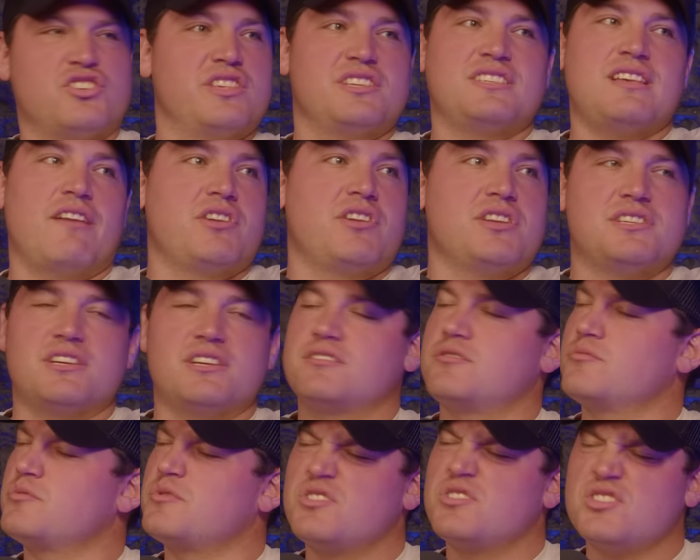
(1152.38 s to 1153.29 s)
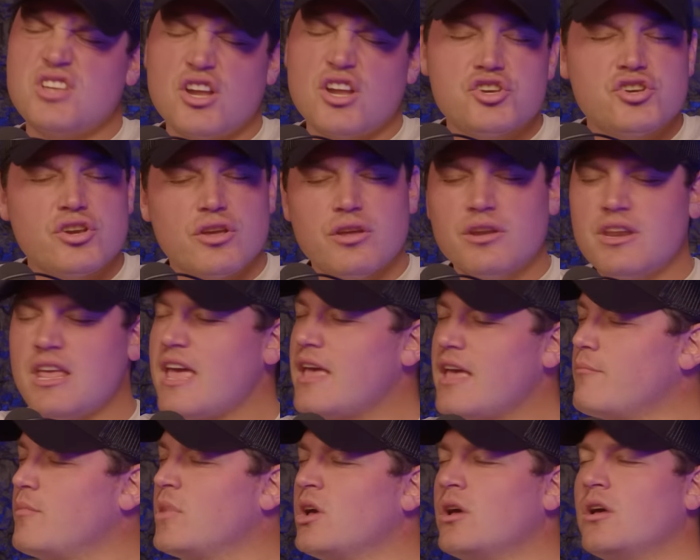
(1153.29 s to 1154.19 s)
the 76ers. It was such a good
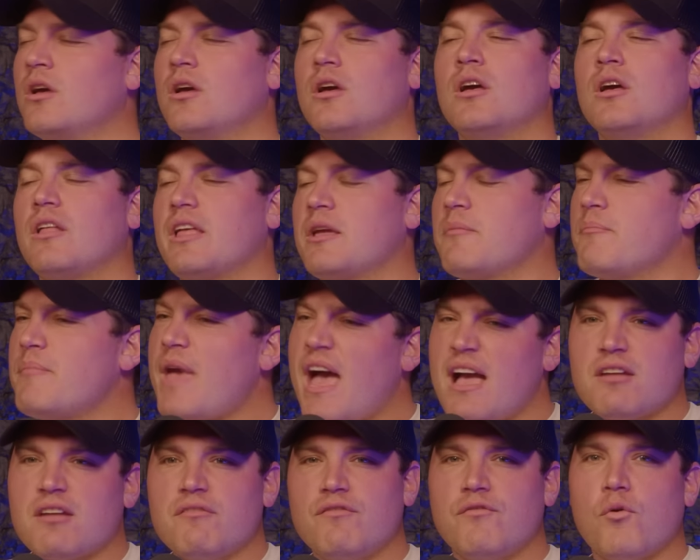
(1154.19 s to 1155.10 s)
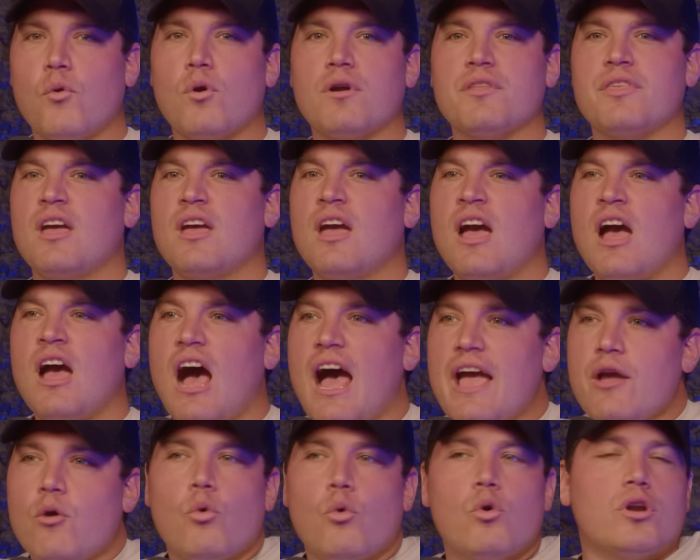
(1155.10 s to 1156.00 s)
game, like back and forth.
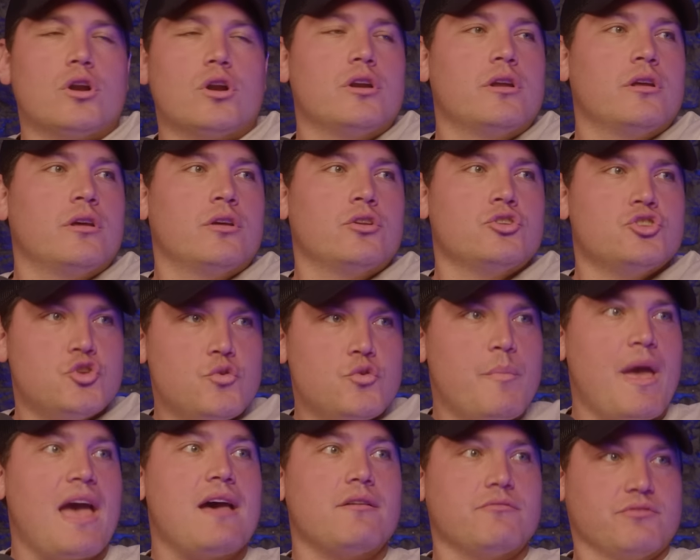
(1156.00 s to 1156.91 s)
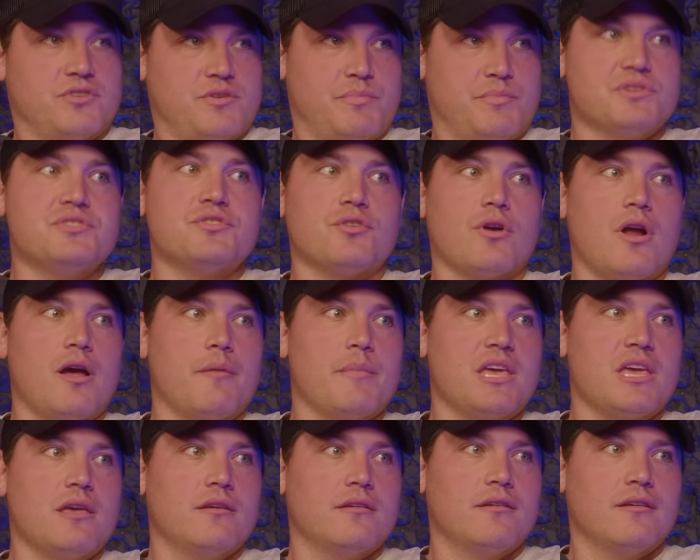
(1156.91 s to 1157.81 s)
I ordered two pounds of pastrami.
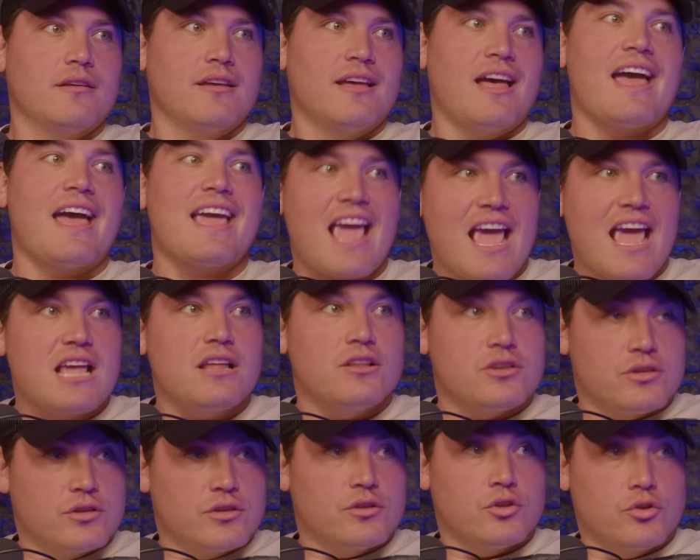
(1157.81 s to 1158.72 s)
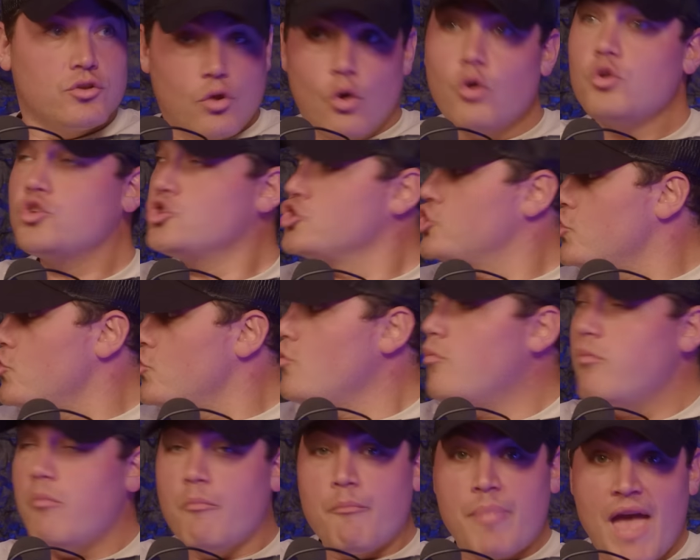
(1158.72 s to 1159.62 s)
I ate
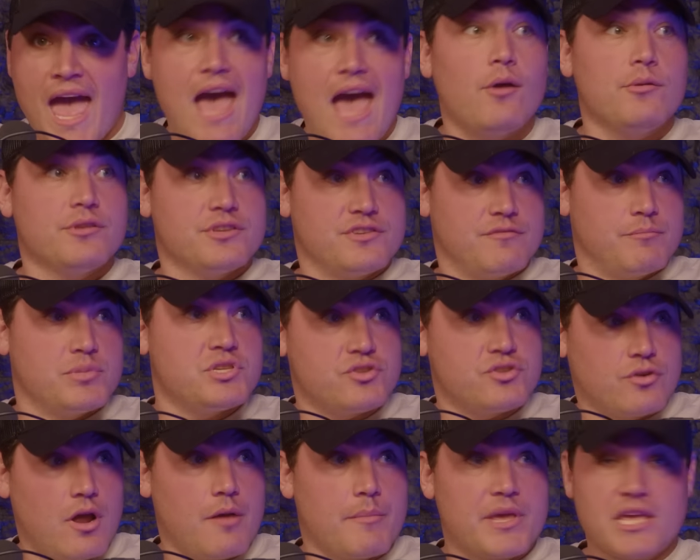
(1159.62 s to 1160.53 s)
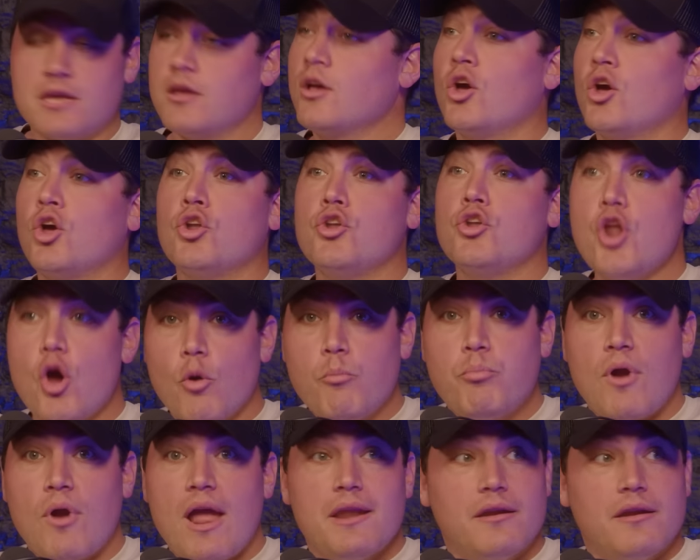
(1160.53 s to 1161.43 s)
two pounds of pastrami. No
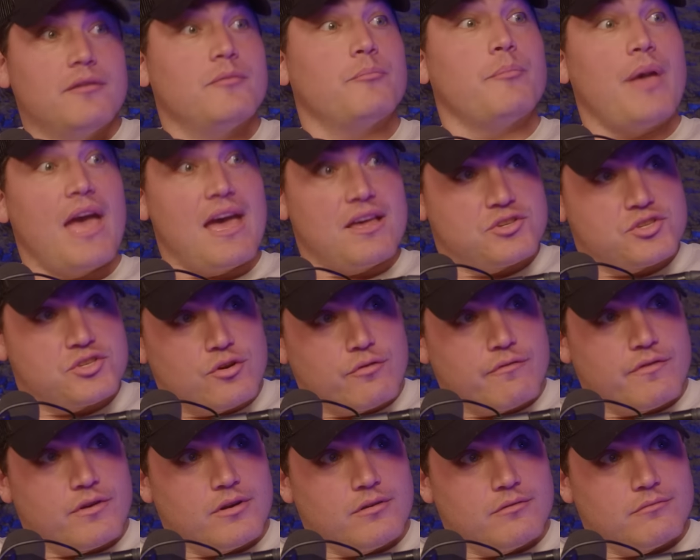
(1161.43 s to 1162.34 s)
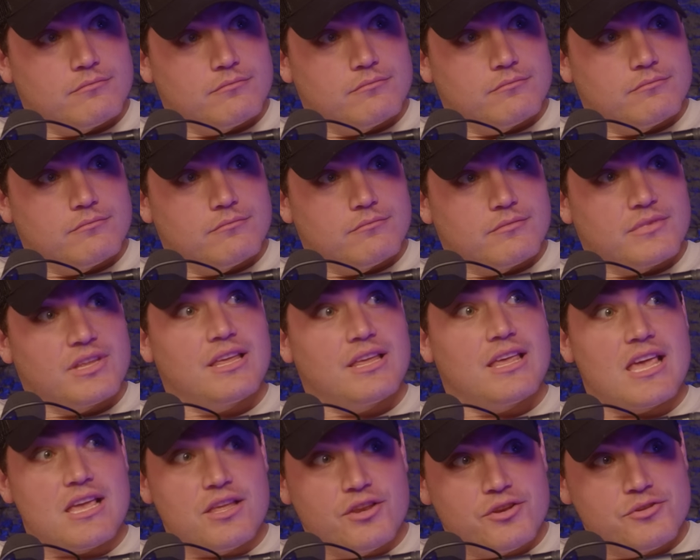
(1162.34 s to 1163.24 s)
bread, Passover. Just
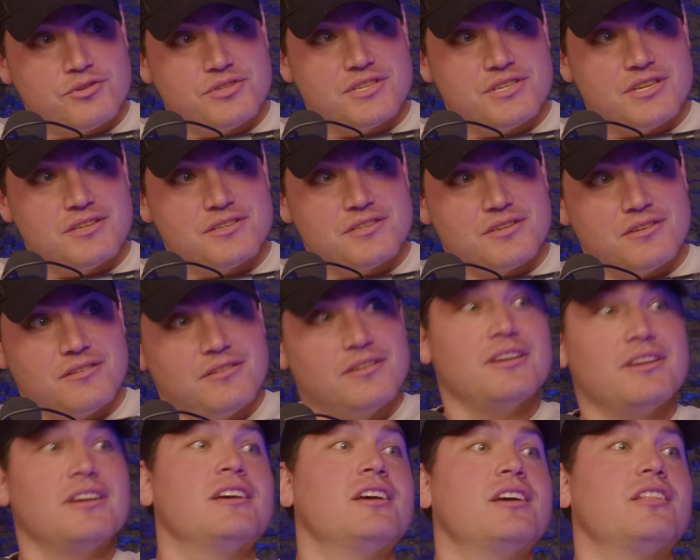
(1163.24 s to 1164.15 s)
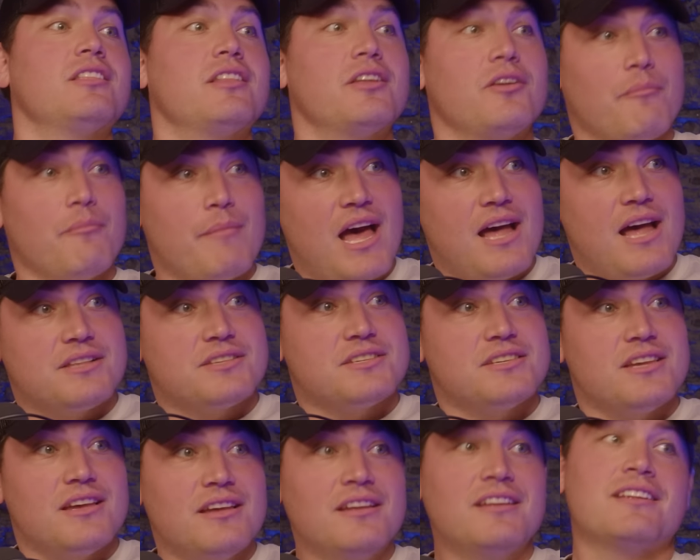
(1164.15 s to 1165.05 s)
keto season. Mm-hmm. Little
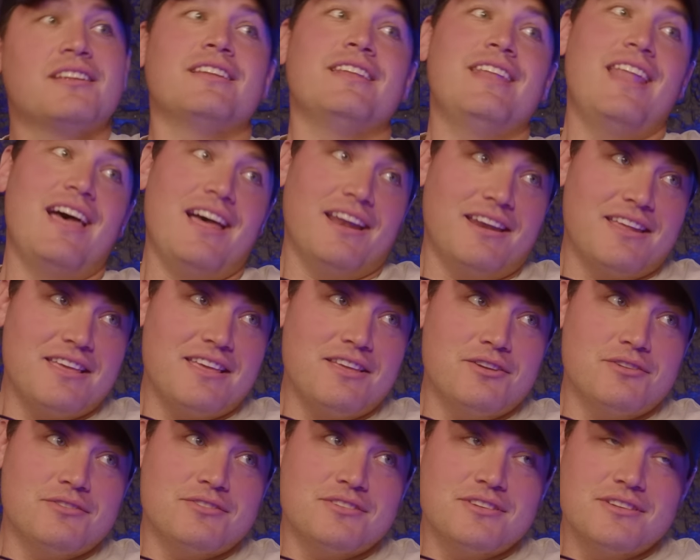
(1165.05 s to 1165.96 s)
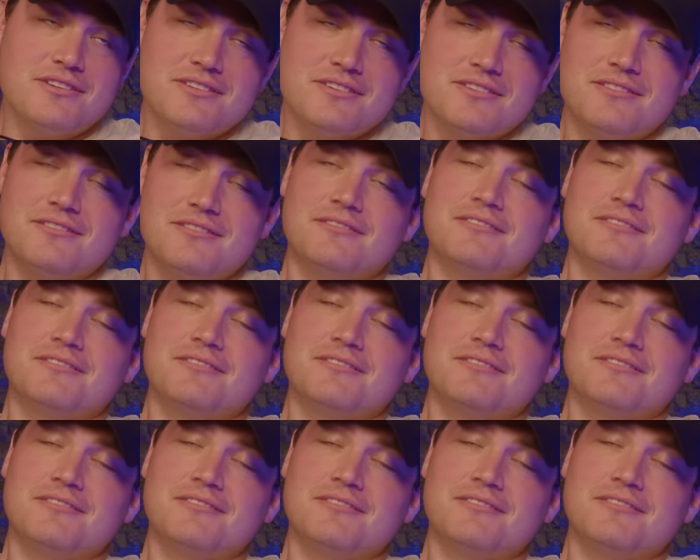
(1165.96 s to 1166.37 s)
matzah, not keto season.